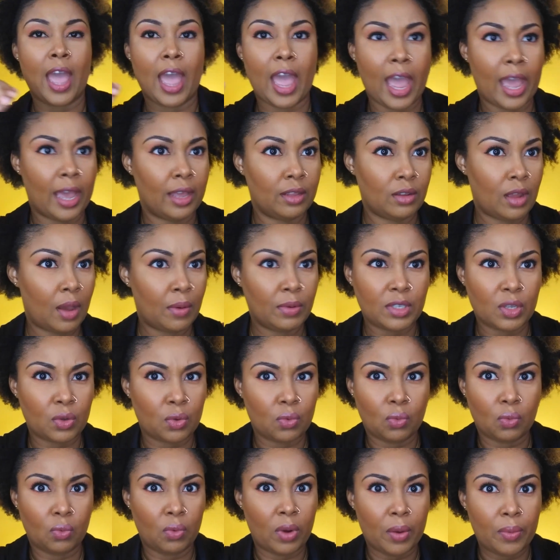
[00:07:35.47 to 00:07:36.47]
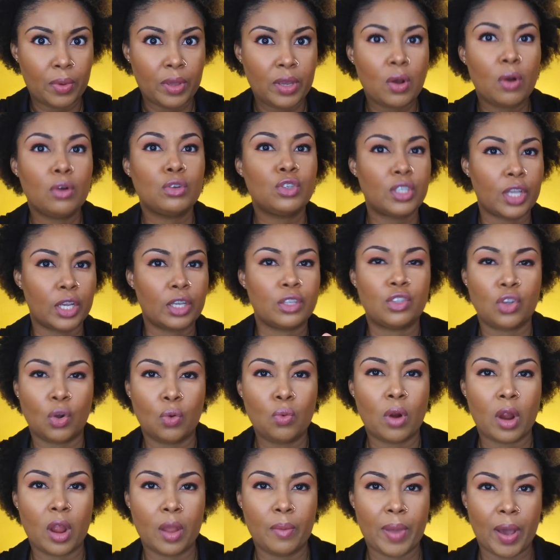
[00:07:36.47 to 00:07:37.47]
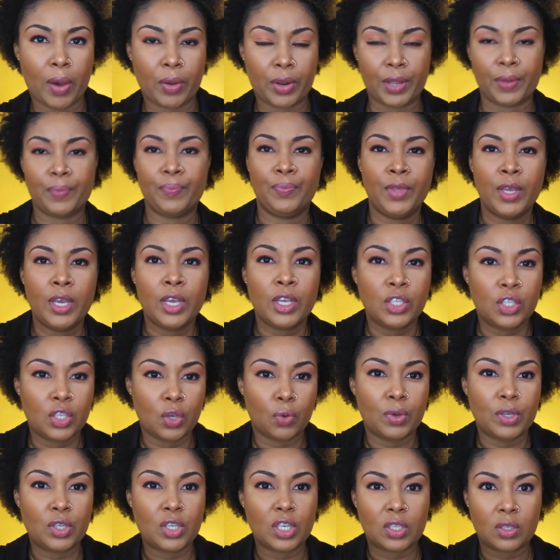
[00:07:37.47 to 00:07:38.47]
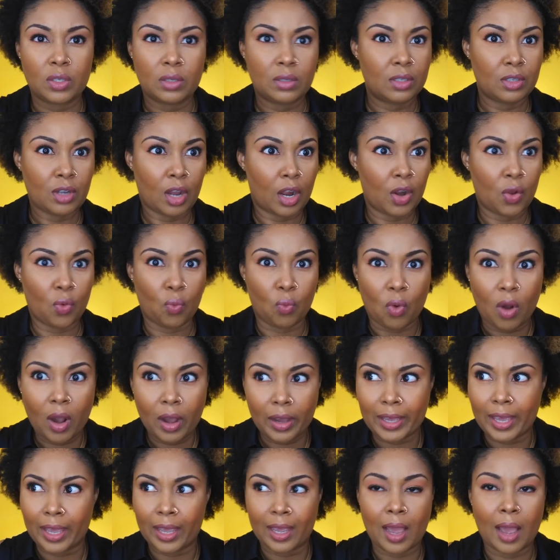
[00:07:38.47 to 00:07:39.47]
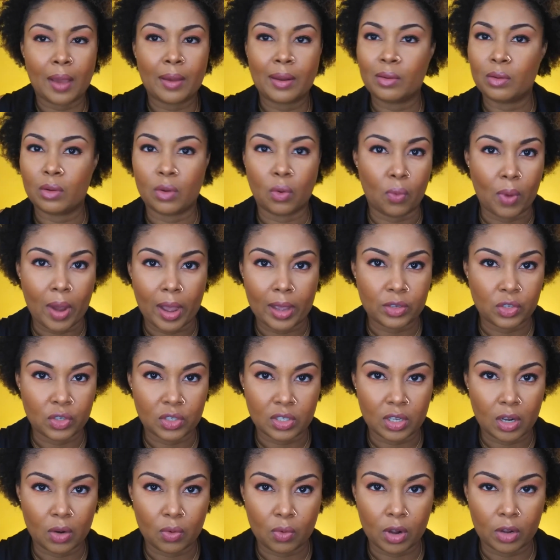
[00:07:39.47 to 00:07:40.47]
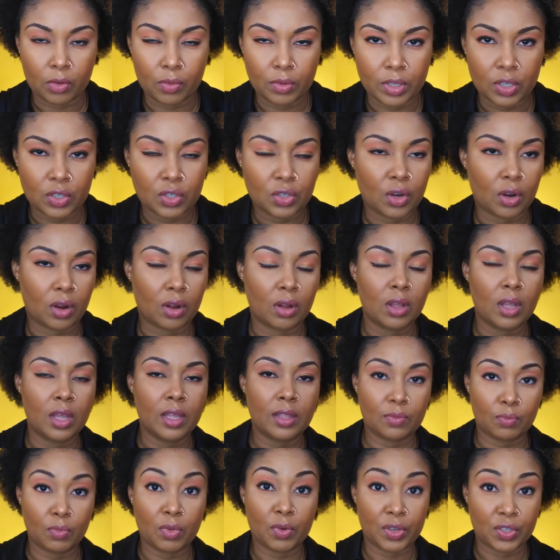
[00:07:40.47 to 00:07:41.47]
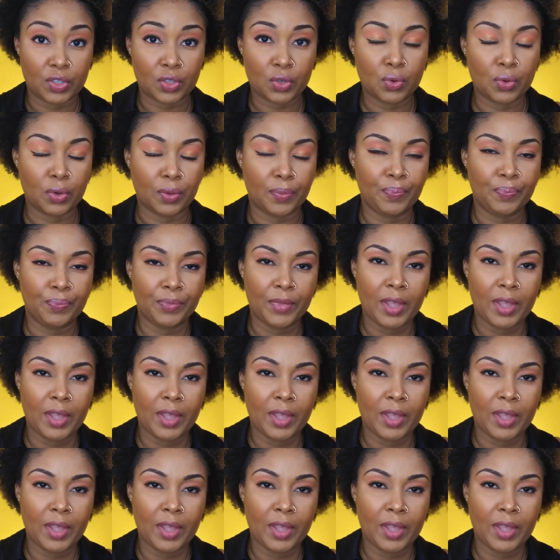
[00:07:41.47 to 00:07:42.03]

And I was like, where are we going? She's like, don't worry about it. So we just started walking. I don't know why I just started walking with this girl. We were in school.